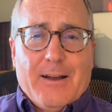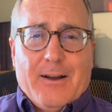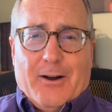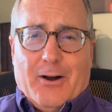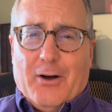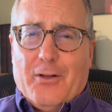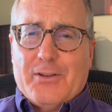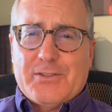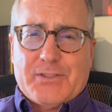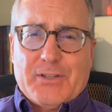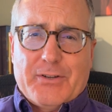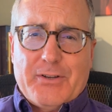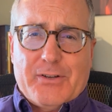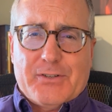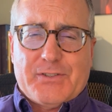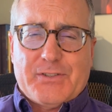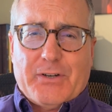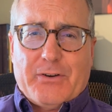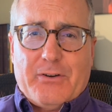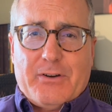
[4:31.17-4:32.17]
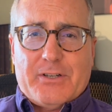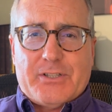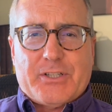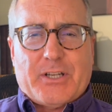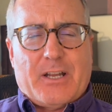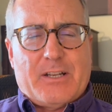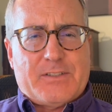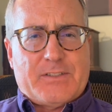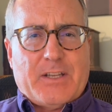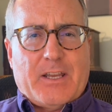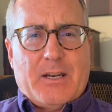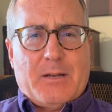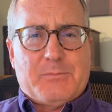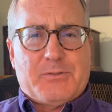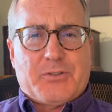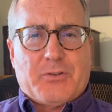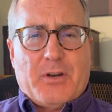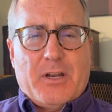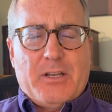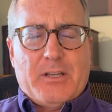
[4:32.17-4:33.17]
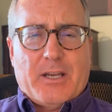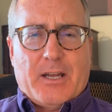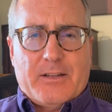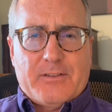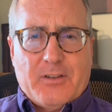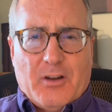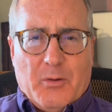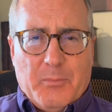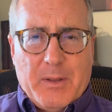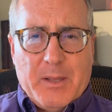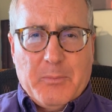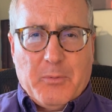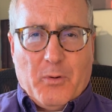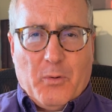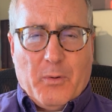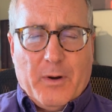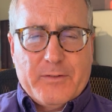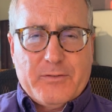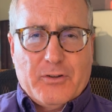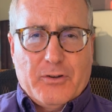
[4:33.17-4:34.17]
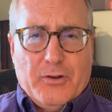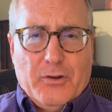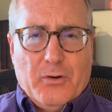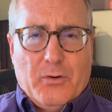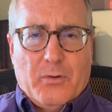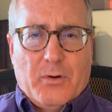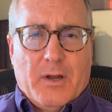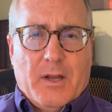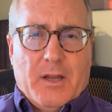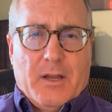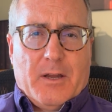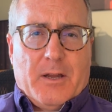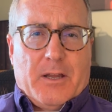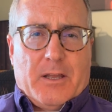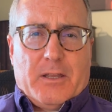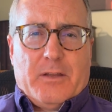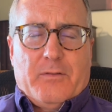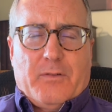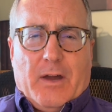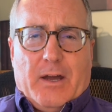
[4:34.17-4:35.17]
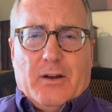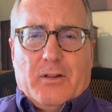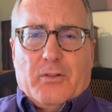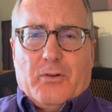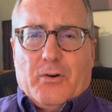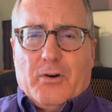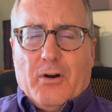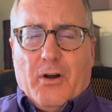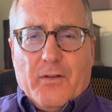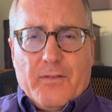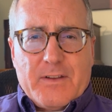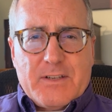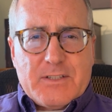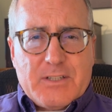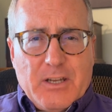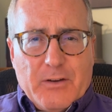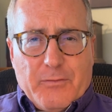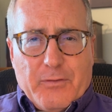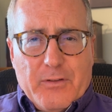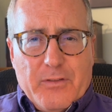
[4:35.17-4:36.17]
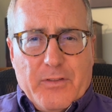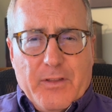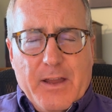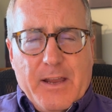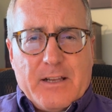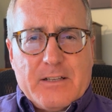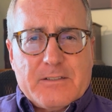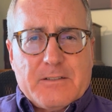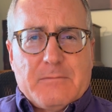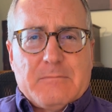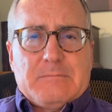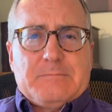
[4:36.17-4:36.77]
All of a sudden you're serious. You got to stand up straight. You got to tell people what to do. You've got to learn all these different things.